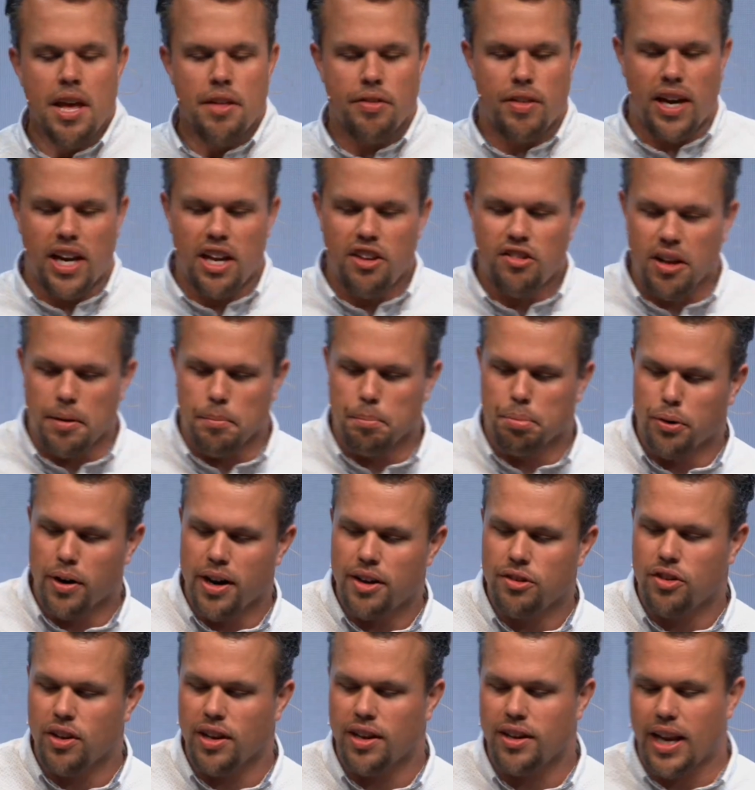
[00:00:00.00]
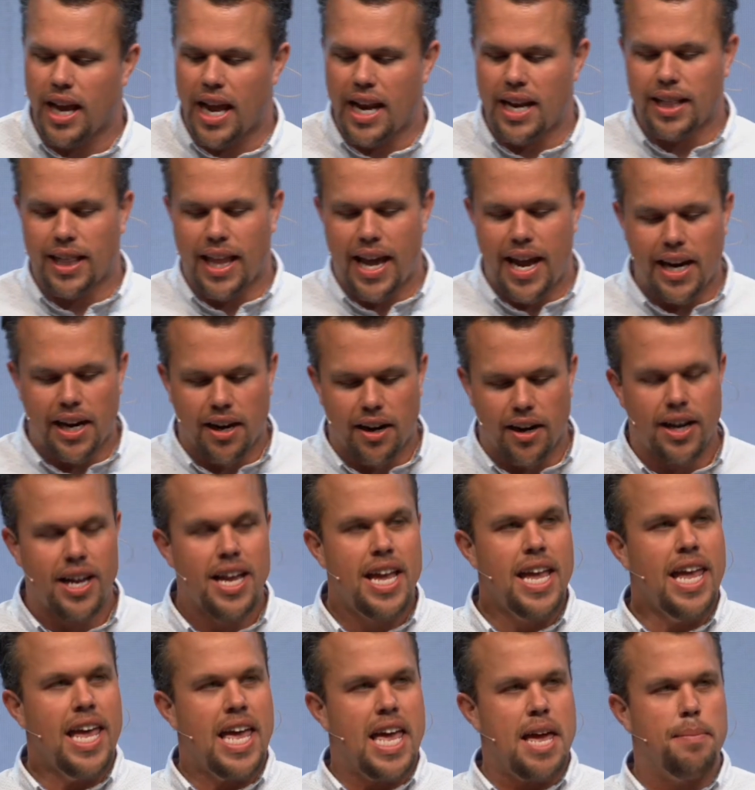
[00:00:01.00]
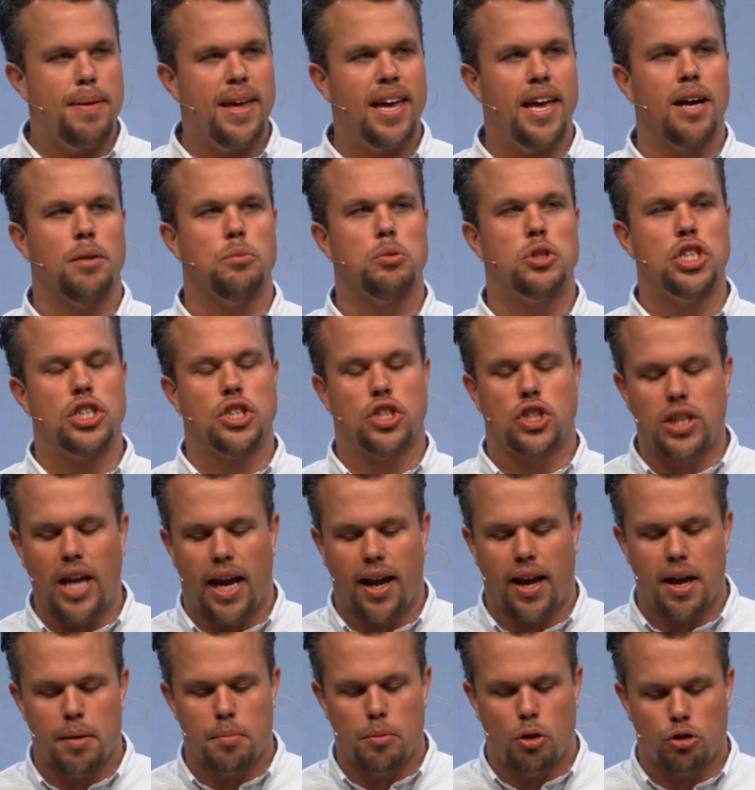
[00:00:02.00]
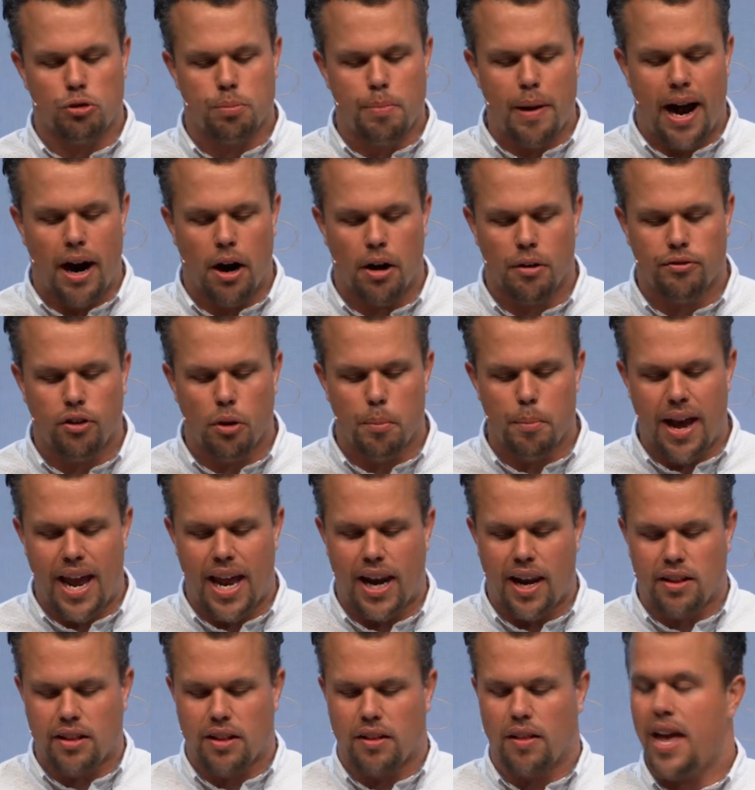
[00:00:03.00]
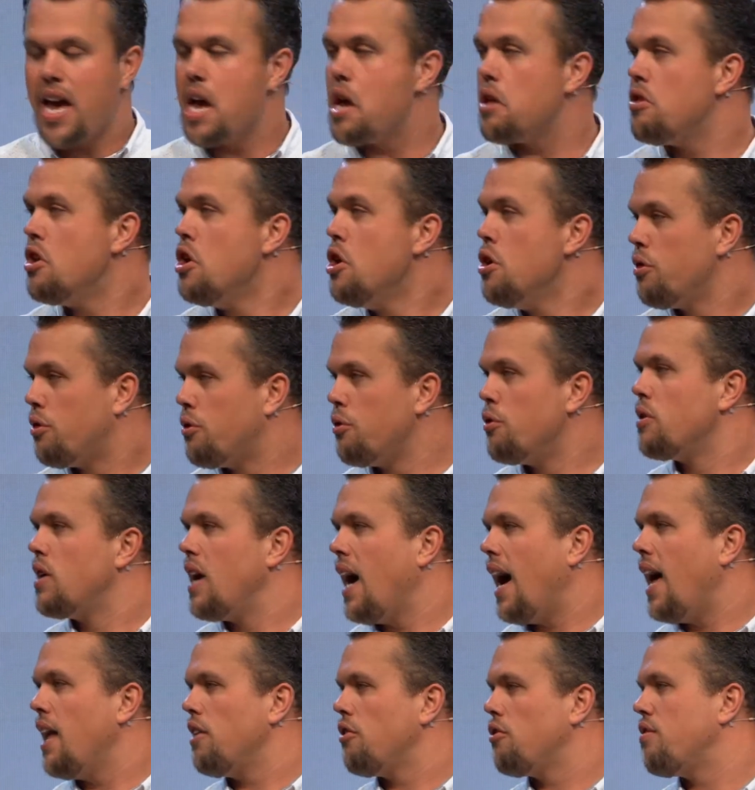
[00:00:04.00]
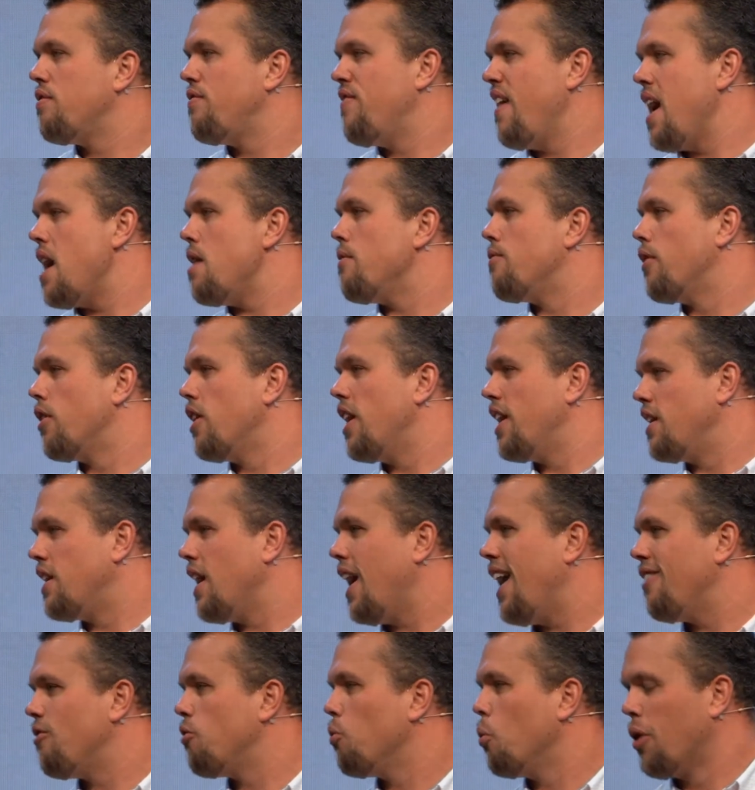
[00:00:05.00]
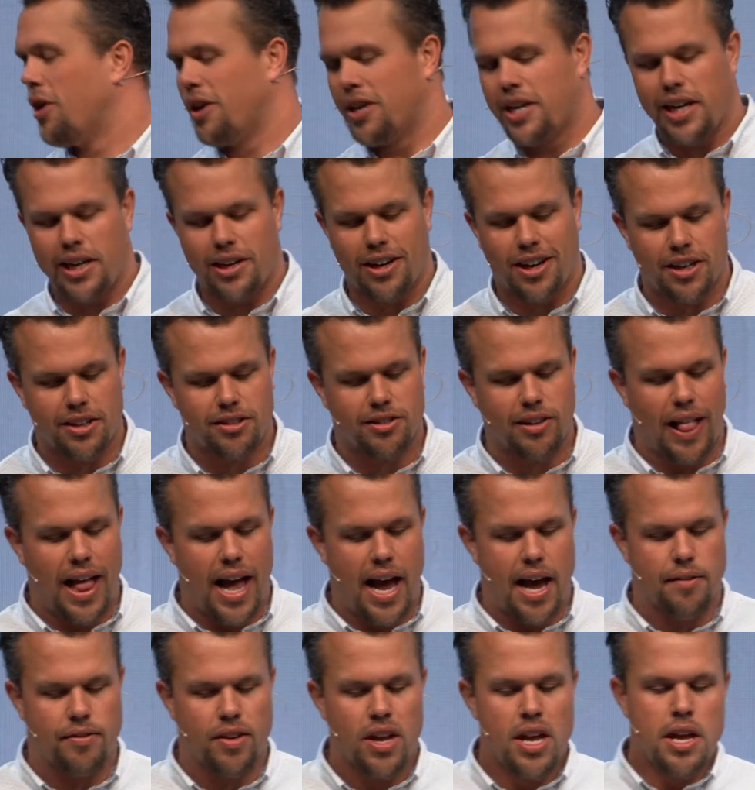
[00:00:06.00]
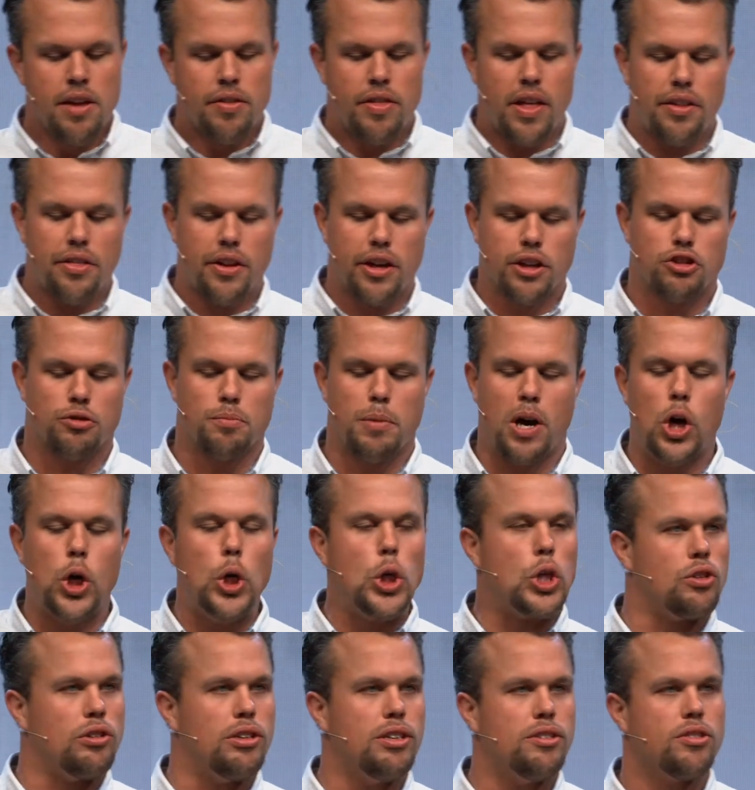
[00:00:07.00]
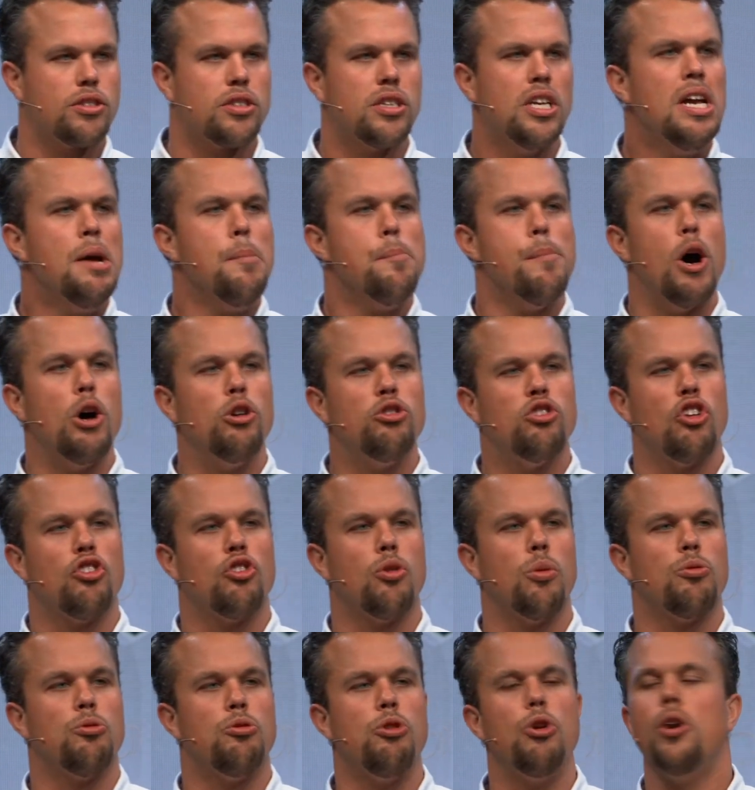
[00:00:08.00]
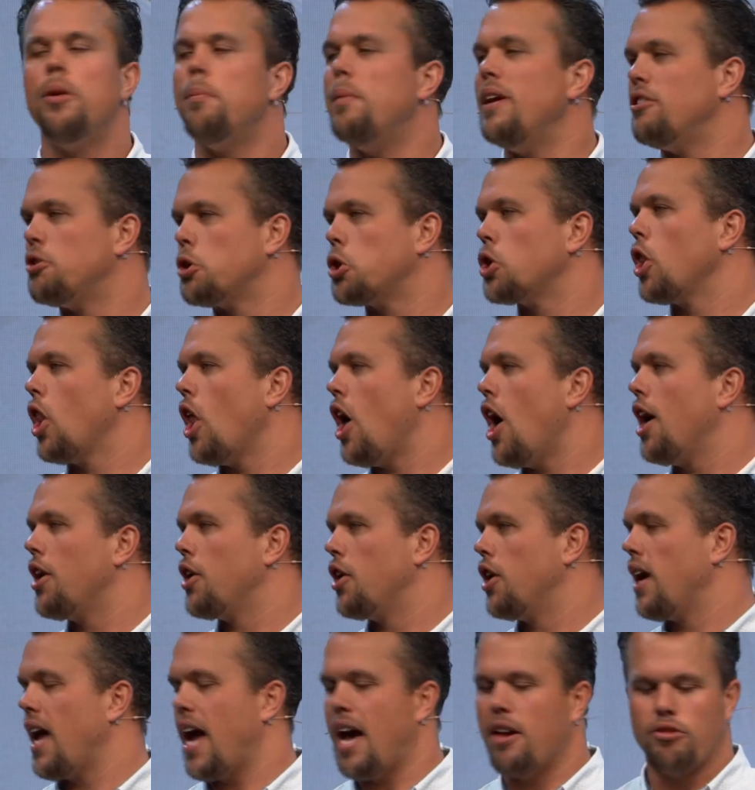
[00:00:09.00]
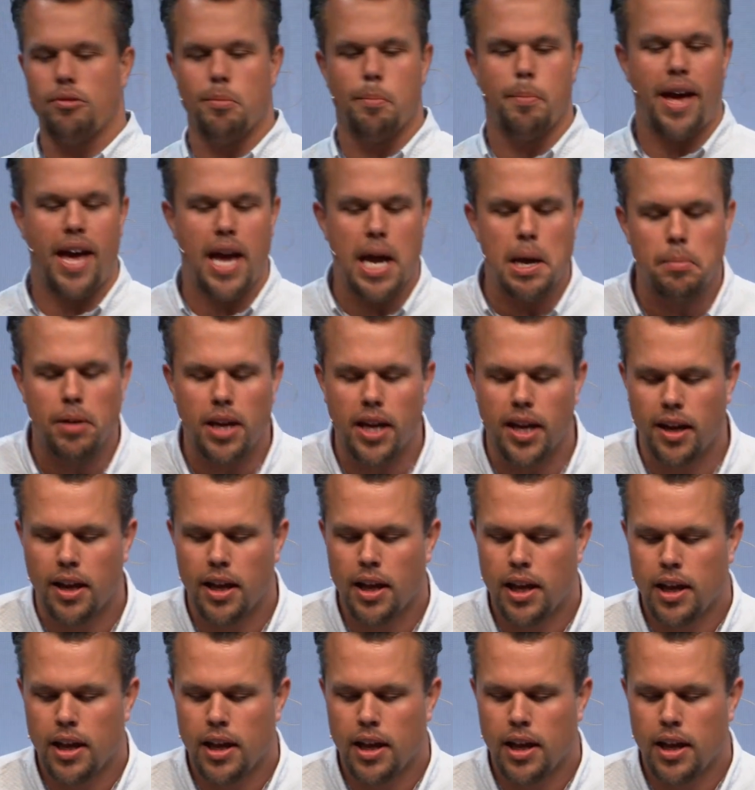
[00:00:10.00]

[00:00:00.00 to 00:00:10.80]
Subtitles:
Then he's imprisoned, and later he becomes the second most powerful man in the land through God's favor and God's working on his life. Then there's Moses. Moses was due to be slaughtered as a baby.